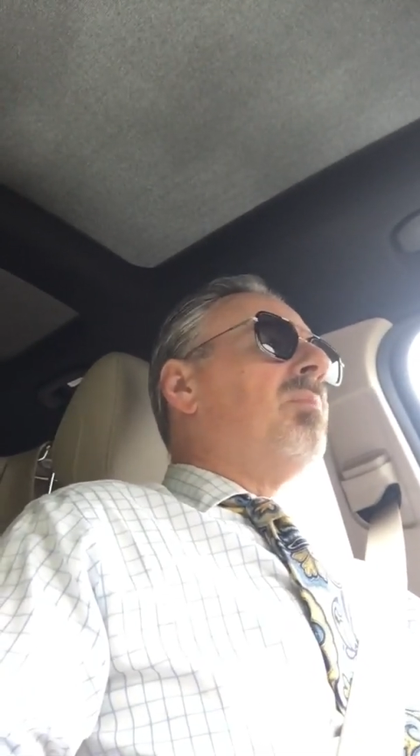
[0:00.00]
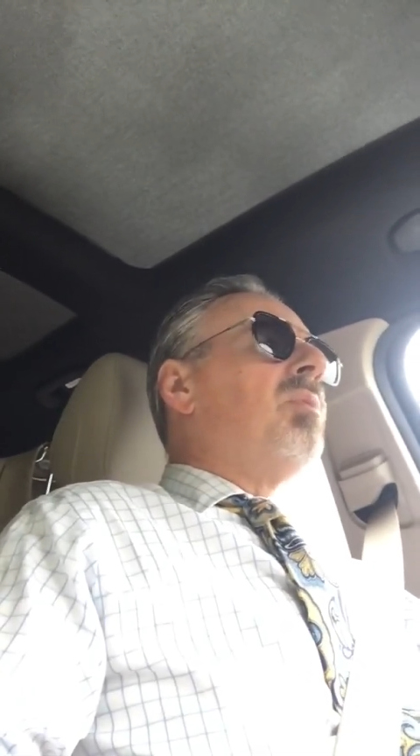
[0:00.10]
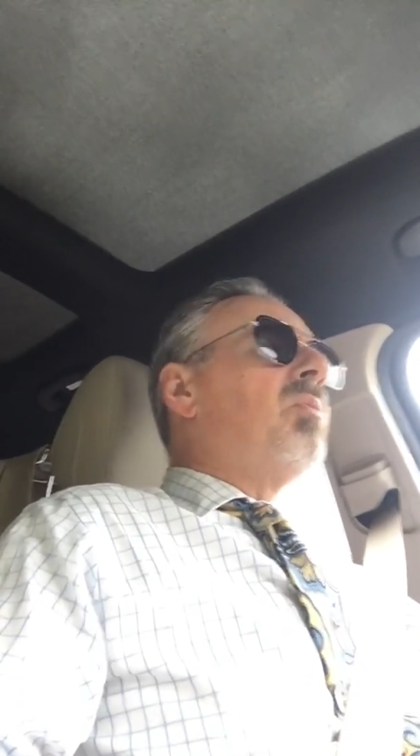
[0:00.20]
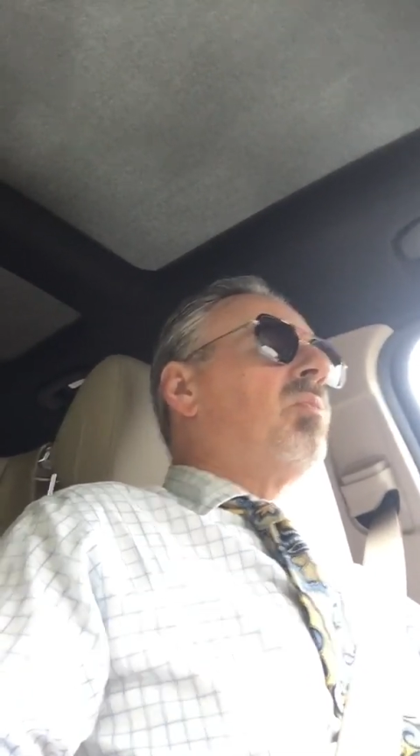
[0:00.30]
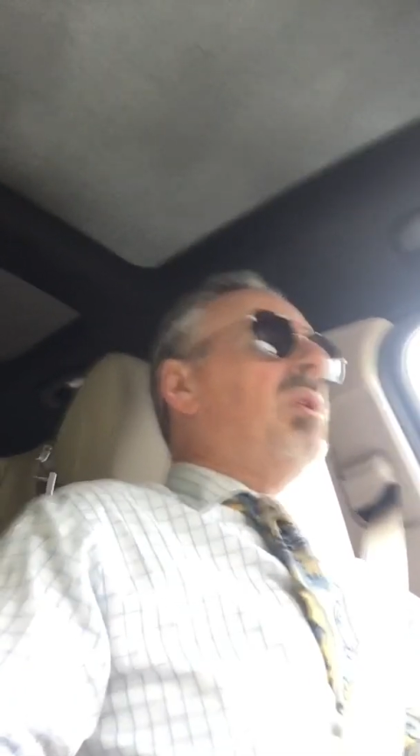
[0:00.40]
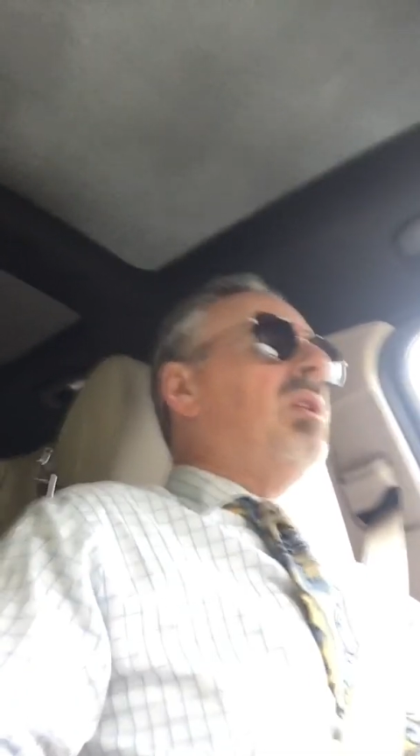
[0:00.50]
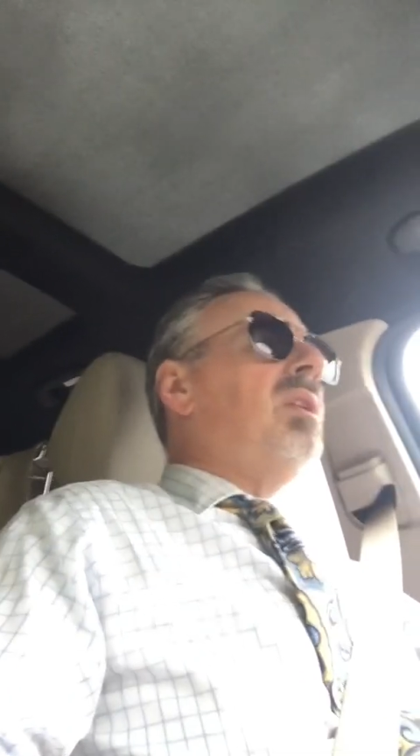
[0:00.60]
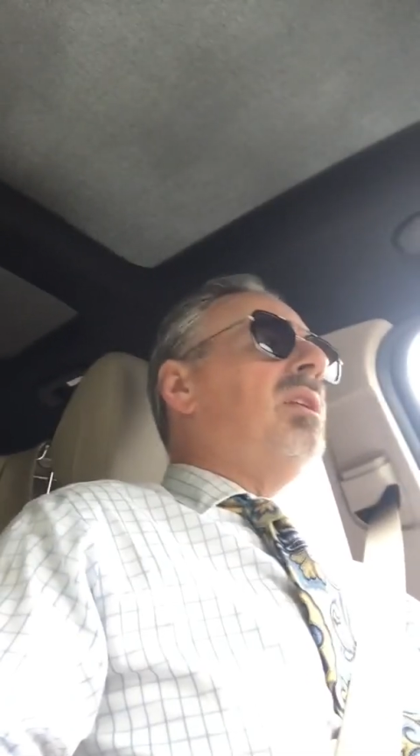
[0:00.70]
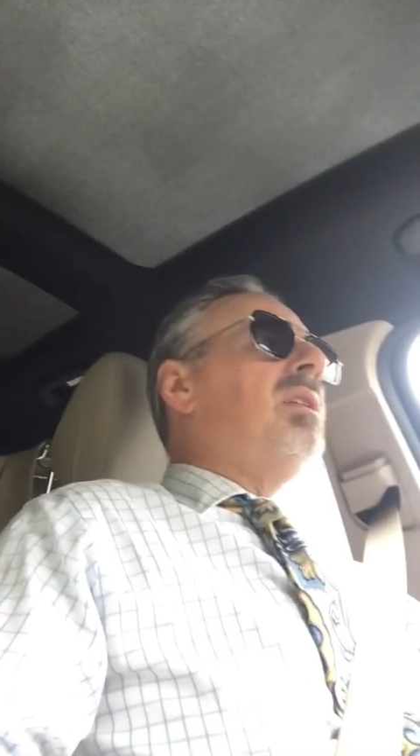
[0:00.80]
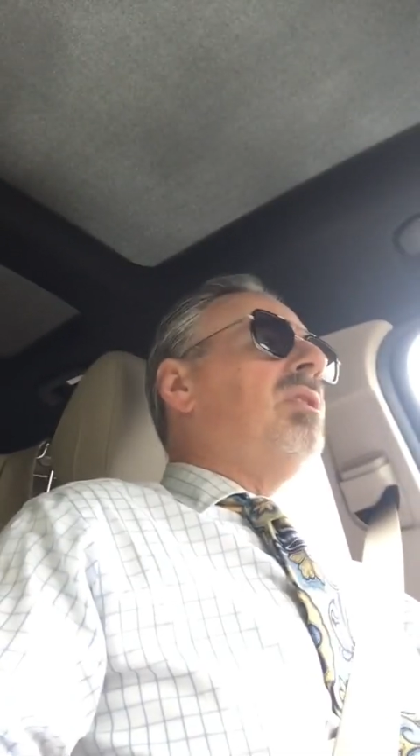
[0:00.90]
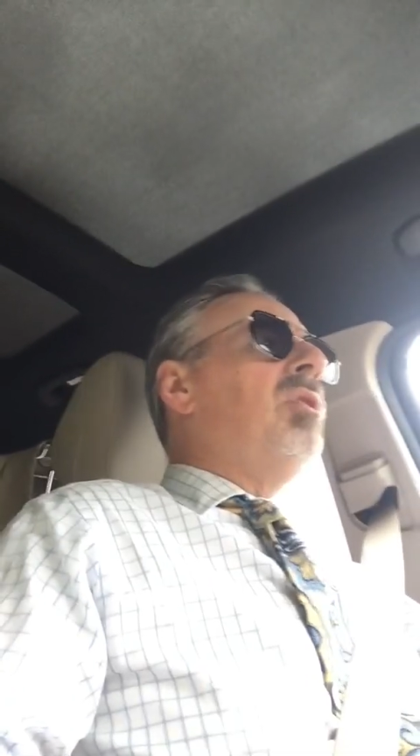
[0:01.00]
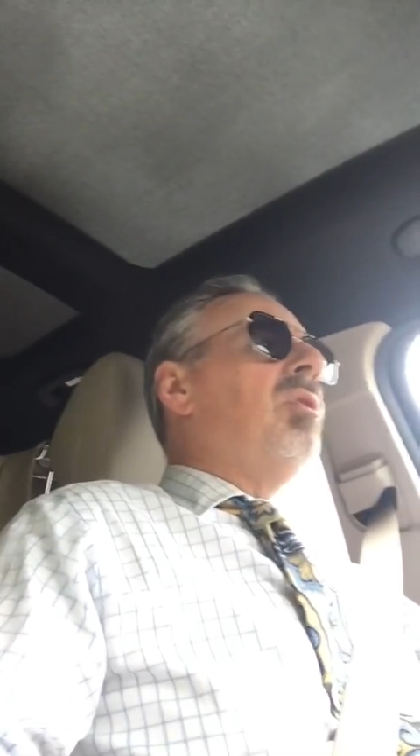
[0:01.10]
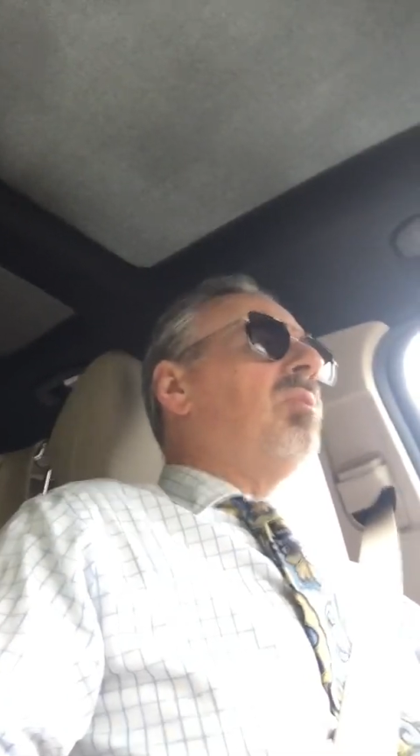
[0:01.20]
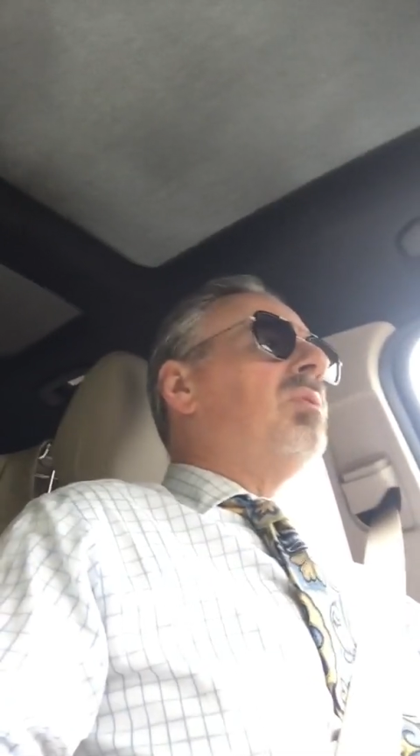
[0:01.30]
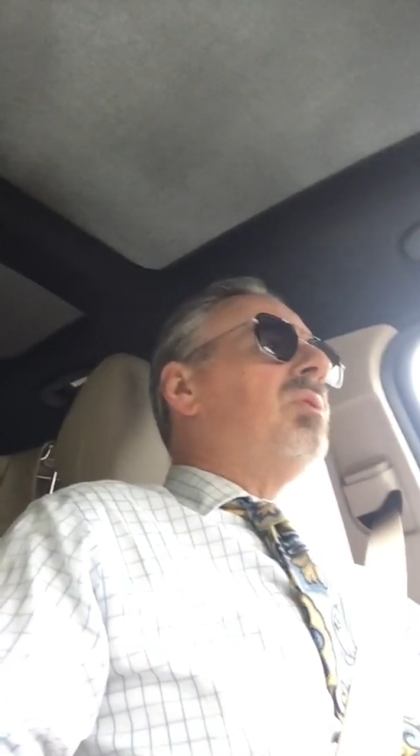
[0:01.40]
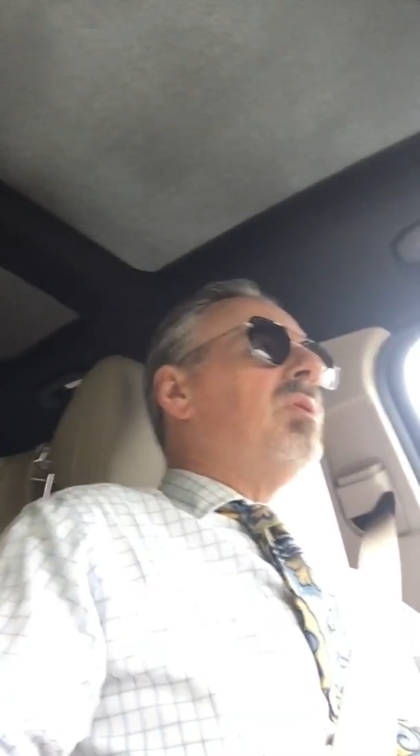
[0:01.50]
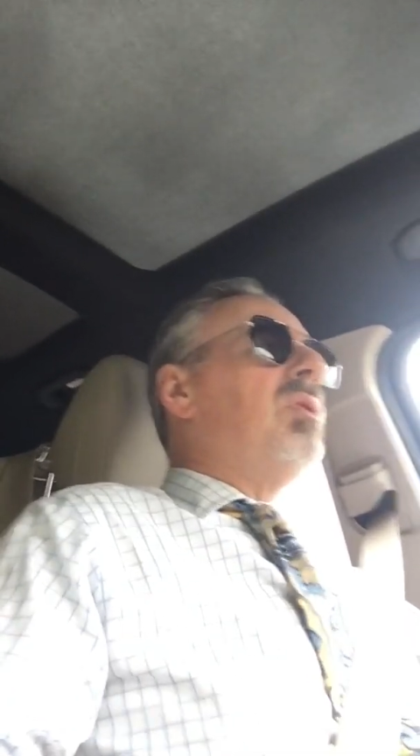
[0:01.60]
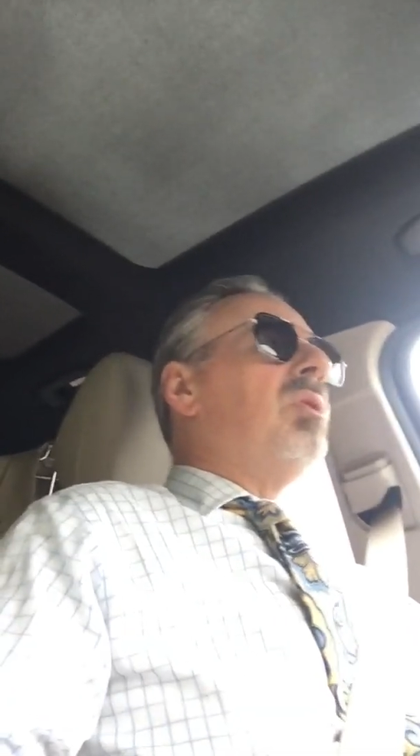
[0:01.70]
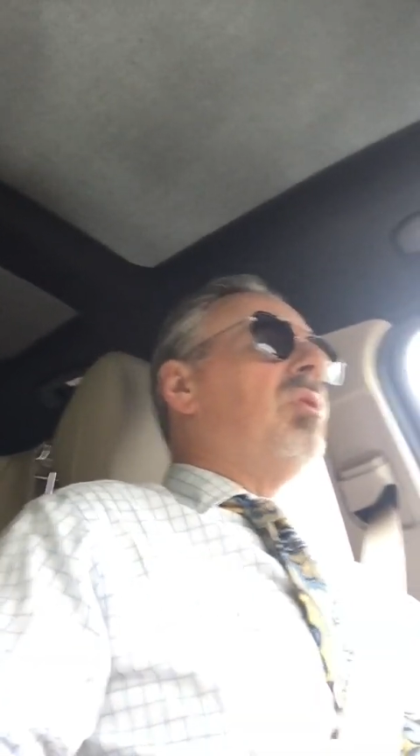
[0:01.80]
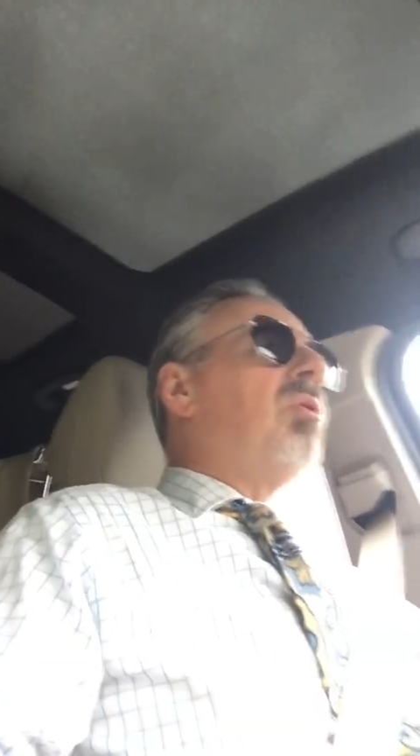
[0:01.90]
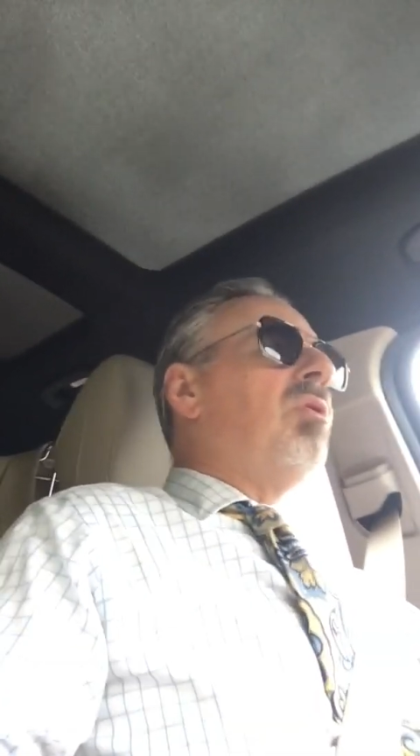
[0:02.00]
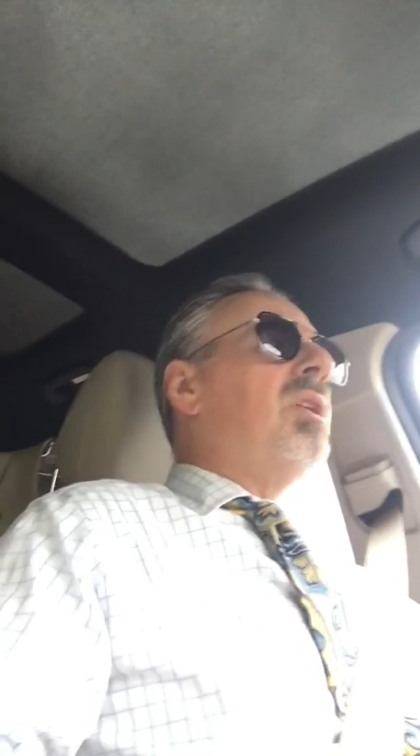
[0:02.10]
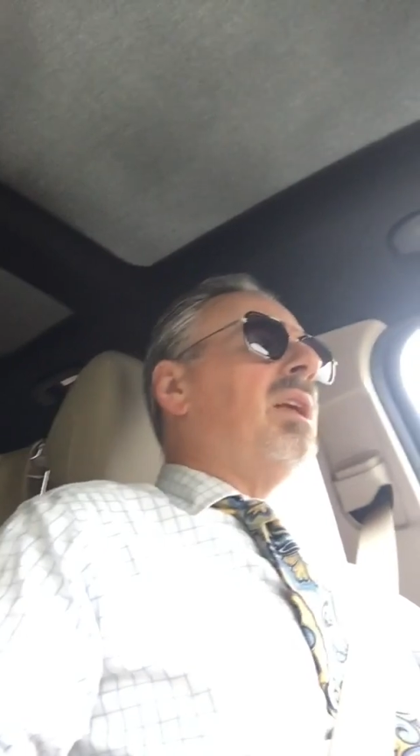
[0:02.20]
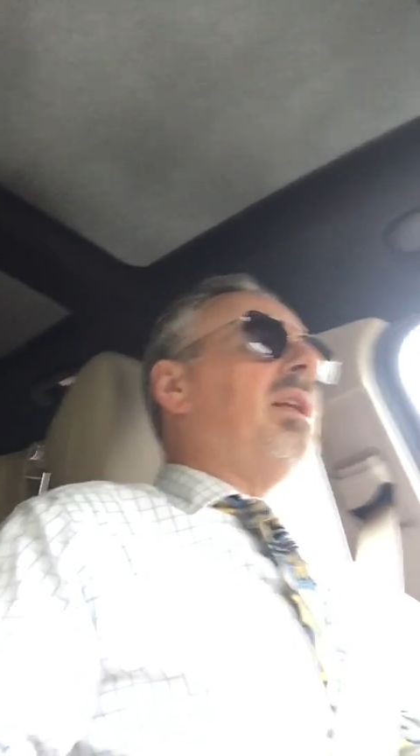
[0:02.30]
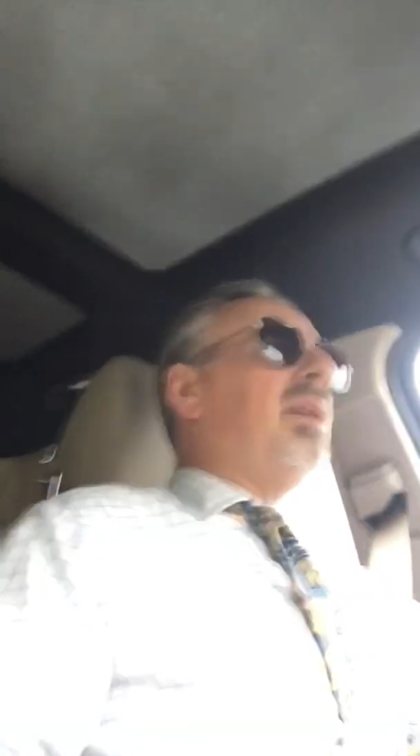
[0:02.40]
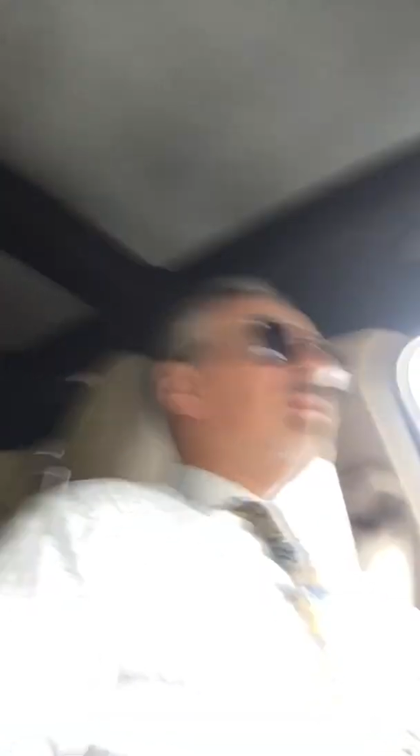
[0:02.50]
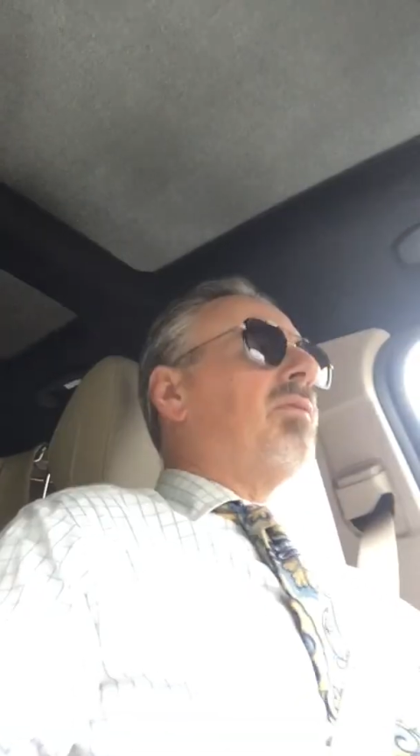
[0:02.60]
But really, look at it